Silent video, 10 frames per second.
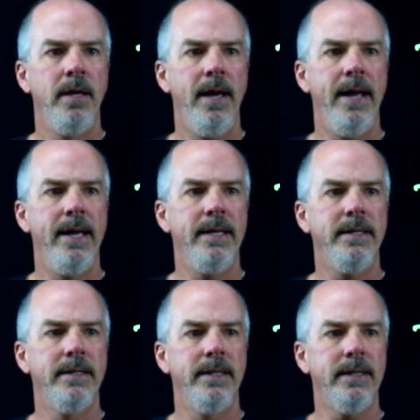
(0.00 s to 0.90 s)
and
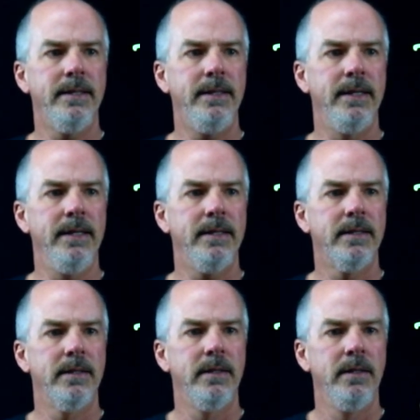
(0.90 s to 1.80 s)

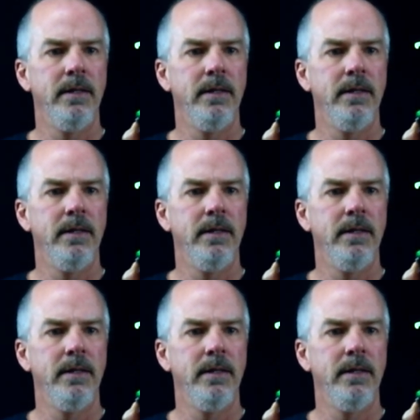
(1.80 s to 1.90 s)
6/10